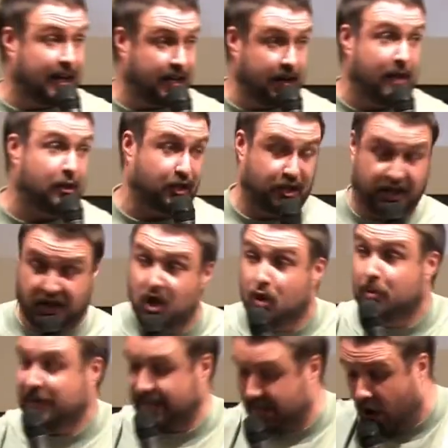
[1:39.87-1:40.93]
I got another
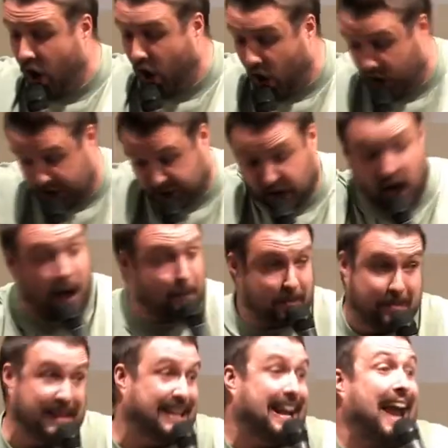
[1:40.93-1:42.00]
human on
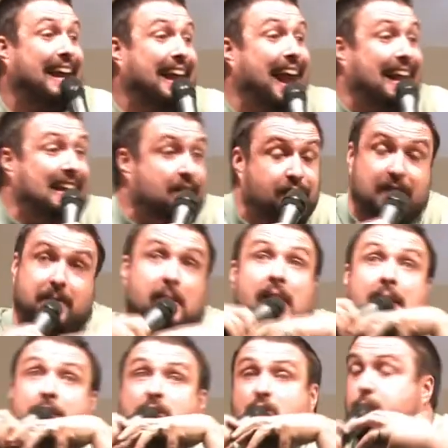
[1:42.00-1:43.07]
top of me. Like, I can't even
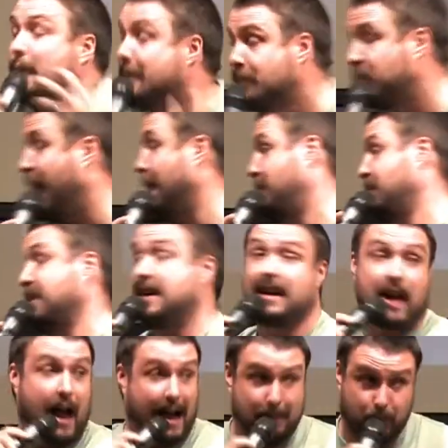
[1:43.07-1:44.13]
swim
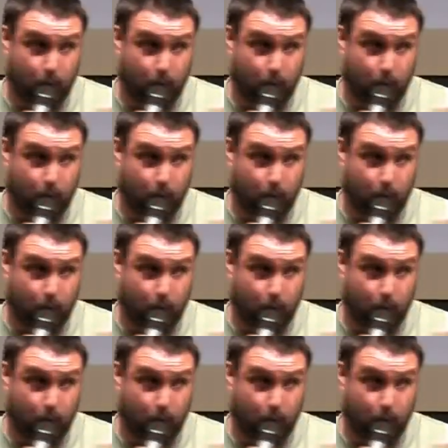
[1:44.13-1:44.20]
properly, and